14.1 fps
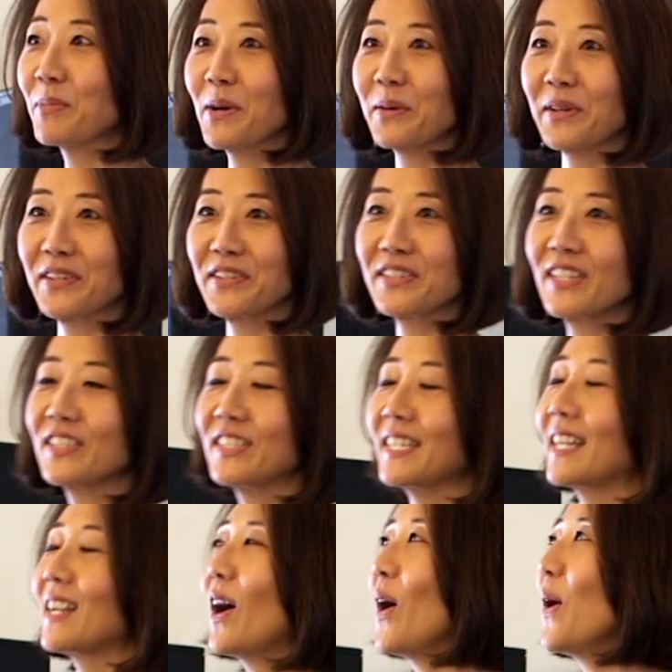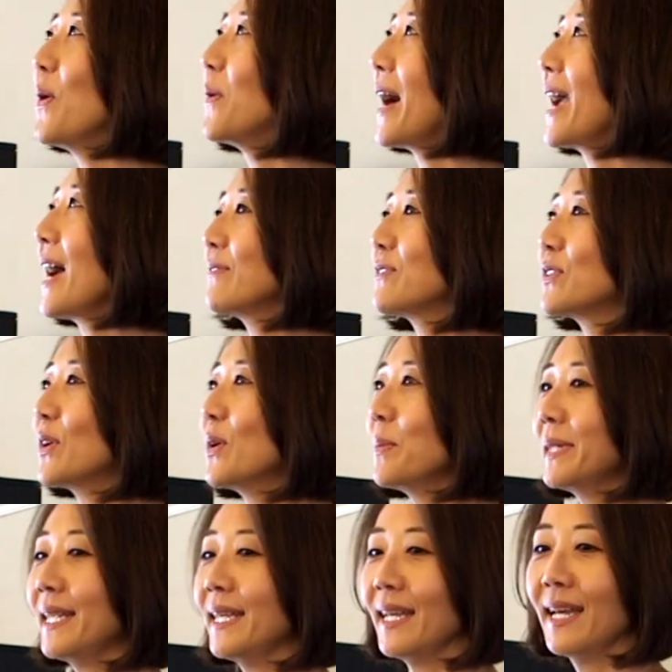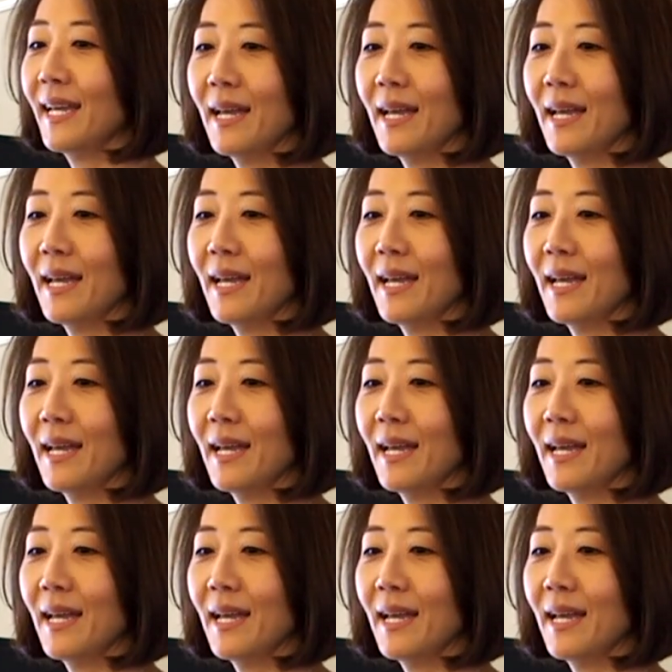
brokers. And she said, oh, I have so many